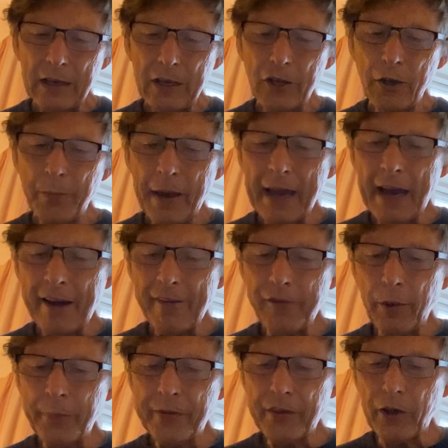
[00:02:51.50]
You may have
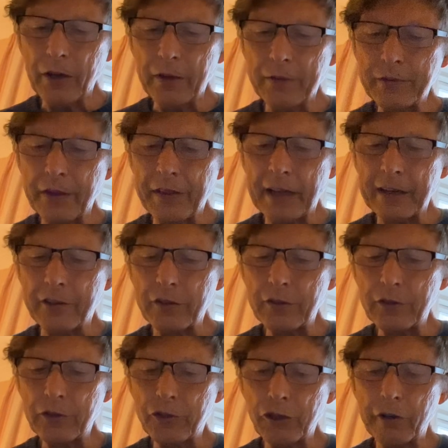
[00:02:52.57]
observed that
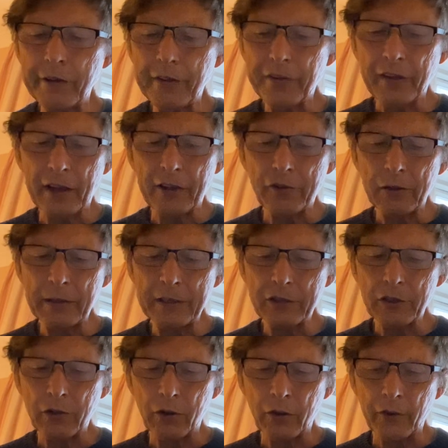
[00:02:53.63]
during sexual
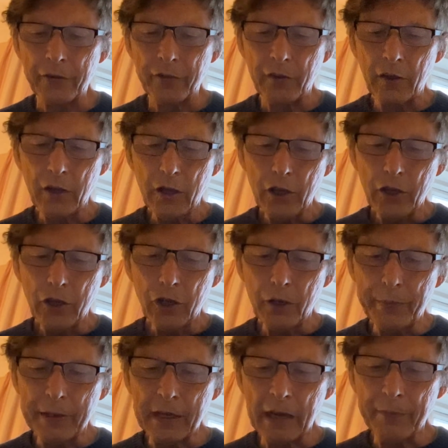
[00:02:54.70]
intercourse, you
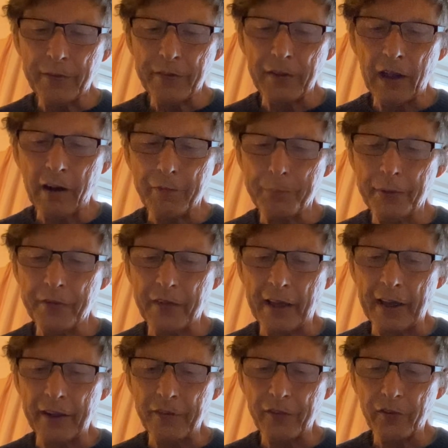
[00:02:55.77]
become
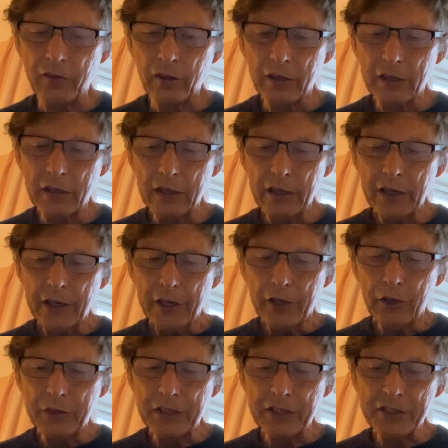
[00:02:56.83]
self-possessed.
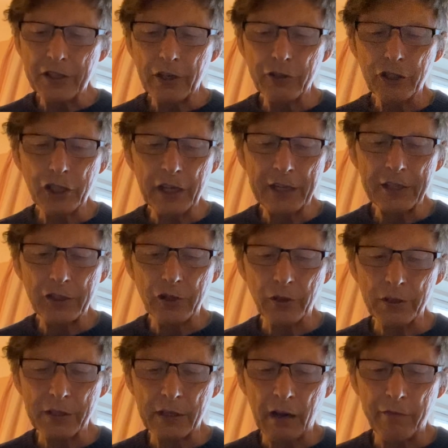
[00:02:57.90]
You dissociate
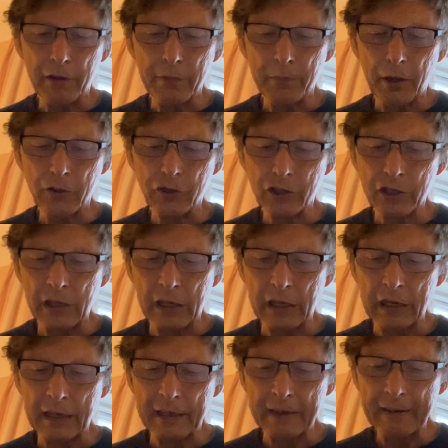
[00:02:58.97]
yourself
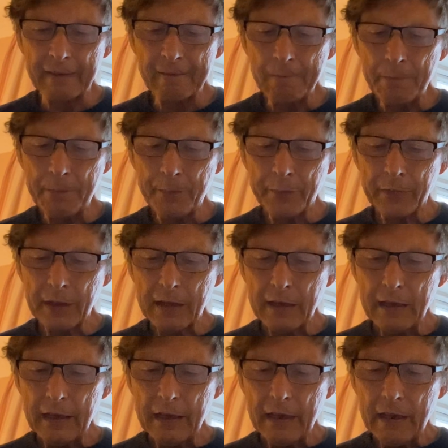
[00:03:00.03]
emotionally.
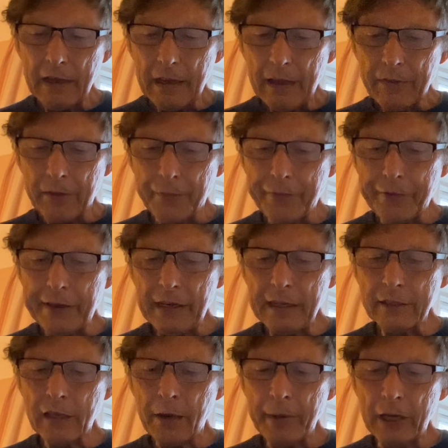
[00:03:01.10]
The feeling
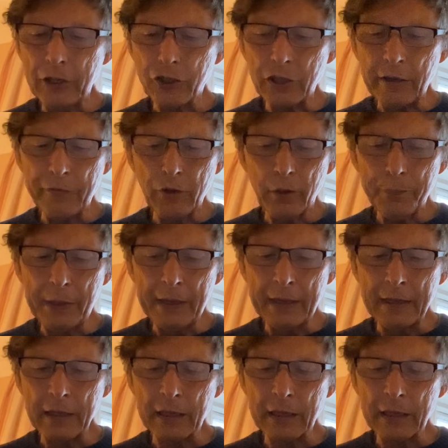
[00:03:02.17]
dimension of your being